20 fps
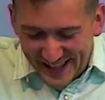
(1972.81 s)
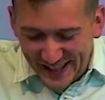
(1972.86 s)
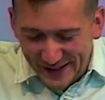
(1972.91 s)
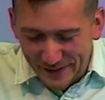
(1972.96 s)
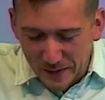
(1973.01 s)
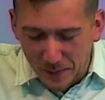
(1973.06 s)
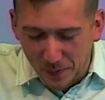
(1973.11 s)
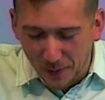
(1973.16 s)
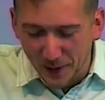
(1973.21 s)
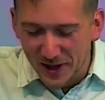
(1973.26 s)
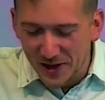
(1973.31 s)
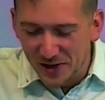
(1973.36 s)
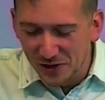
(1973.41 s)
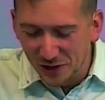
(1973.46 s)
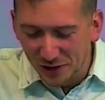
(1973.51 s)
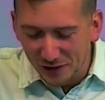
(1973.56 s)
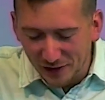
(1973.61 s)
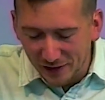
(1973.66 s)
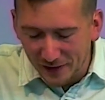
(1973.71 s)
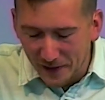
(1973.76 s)
And we pray in
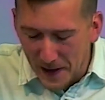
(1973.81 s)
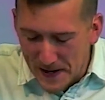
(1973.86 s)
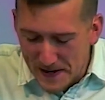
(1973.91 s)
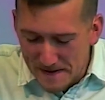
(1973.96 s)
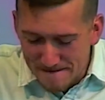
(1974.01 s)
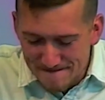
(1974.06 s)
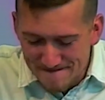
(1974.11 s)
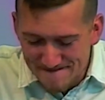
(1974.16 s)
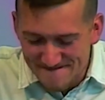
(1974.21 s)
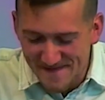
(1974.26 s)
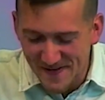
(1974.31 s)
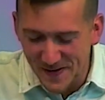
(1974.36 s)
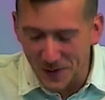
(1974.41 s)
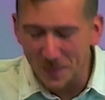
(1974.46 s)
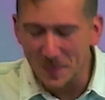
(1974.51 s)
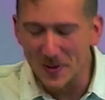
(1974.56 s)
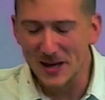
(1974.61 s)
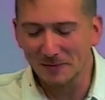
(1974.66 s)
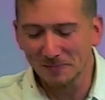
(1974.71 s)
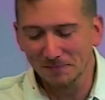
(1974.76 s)
Jesus' name.
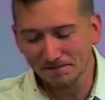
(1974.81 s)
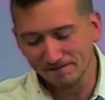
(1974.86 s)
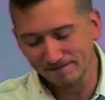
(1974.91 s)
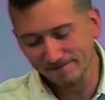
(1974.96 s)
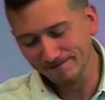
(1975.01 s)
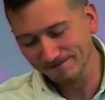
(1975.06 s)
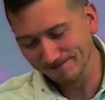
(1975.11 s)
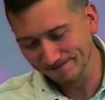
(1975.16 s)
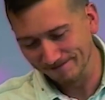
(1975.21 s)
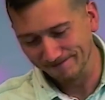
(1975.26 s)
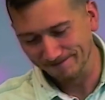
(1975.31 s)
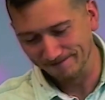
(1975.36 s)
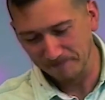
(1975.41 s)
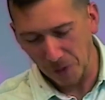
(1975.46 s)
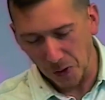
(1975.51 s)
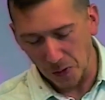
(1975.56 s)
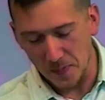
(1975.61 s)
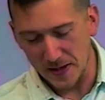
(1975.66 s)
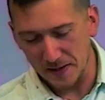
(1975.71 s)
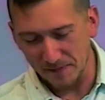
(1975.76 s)
Amen.
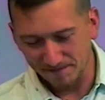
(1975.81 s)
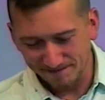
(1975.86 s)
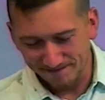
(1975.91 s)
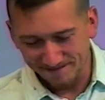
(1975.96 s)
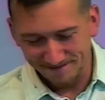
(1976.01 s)
Amen.